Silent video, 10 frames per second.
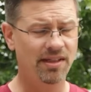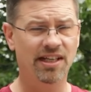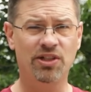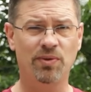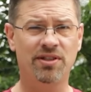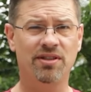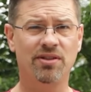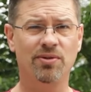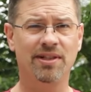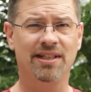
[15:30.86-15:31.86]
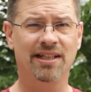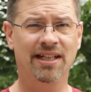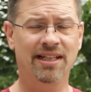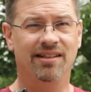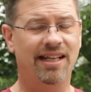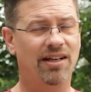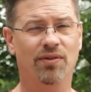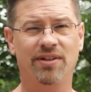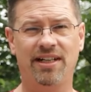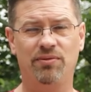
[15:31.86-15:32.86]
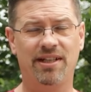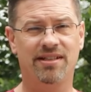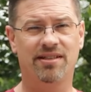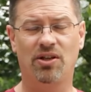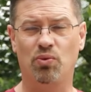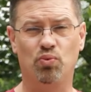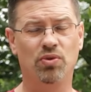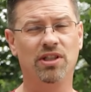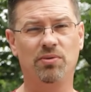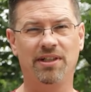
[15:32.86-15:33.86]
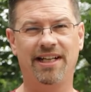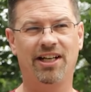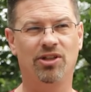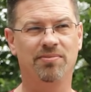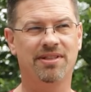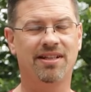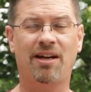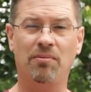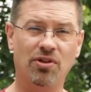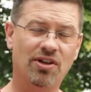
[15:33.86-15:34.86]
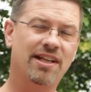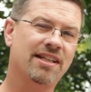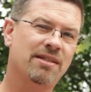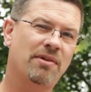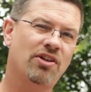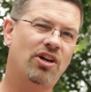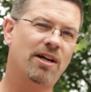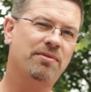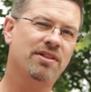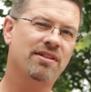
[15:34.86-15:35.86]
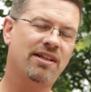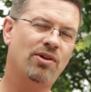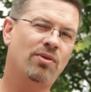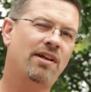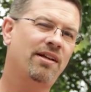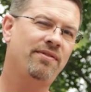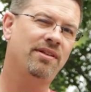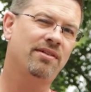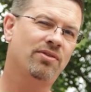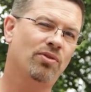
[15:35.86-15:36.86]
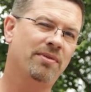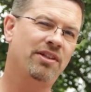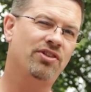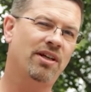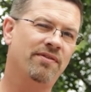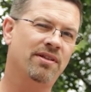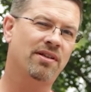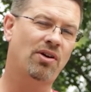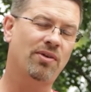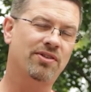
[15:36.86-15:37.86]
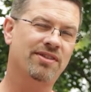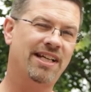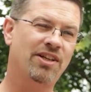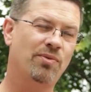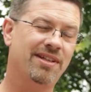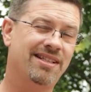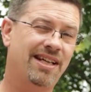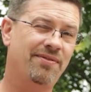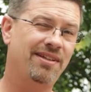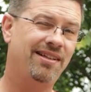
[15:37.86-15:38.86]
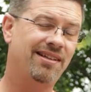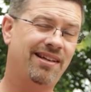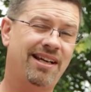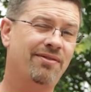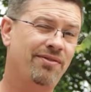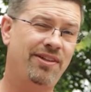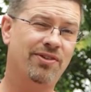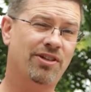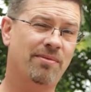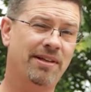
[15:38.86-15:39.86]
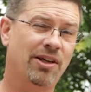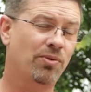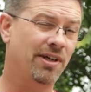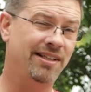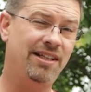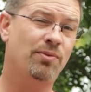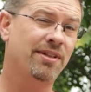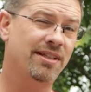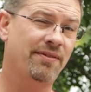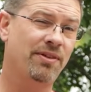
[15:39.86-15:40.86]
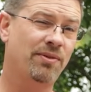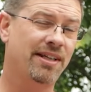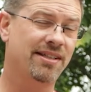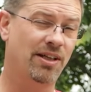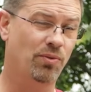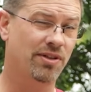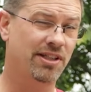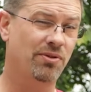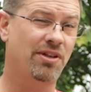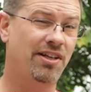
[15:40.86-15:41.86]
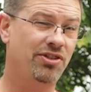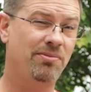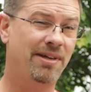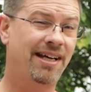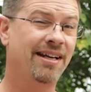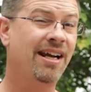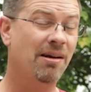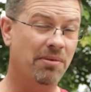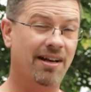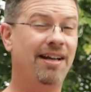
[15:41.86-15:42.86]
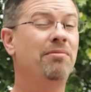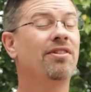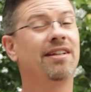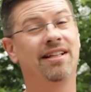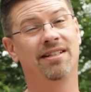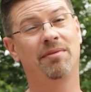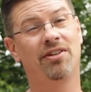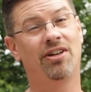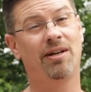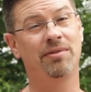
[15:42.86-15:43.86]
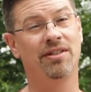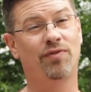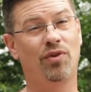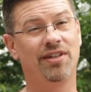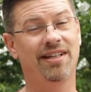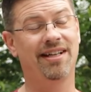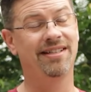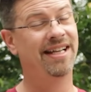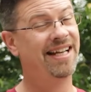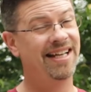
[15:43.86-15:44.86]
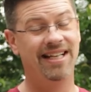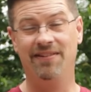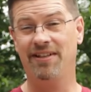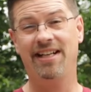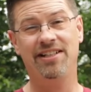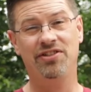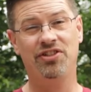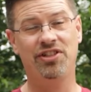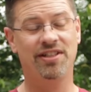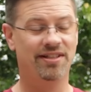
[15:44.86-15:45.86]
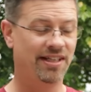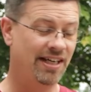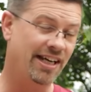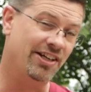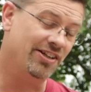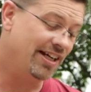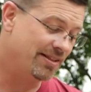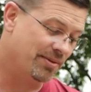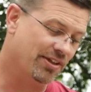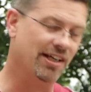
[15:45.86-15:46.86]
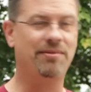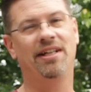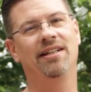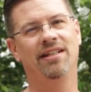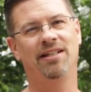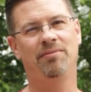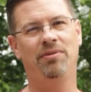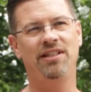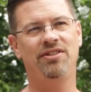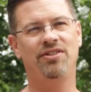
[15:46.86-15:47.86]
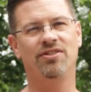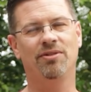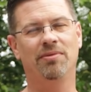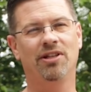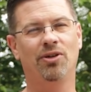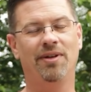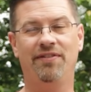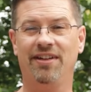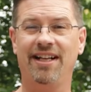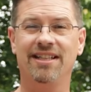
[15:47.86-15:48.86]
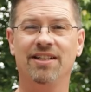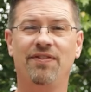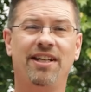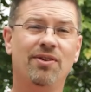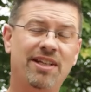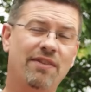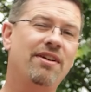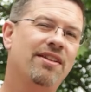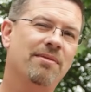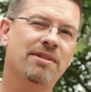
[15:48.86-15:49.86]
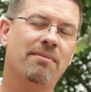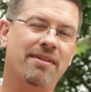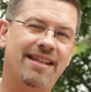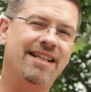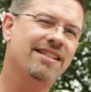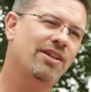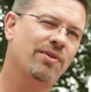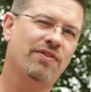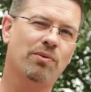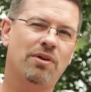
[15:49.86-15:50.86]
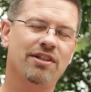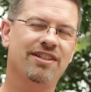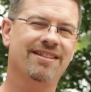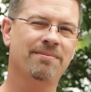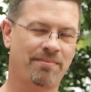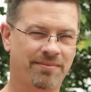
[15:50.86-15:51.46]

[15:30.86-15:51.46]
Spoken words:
I switched to doing it. That overnight rest really helps. I'm looking at some other options. I know a lot of you told me that your oven only goes down to 170. I have a video coming out where I did a 170 rest and it works out not too bad, but I am looking at some other options for you guys. If that interests you and you're not subscribed yet, please do so below. If you like this video, give it a thumbs up. Thanks as always for watching.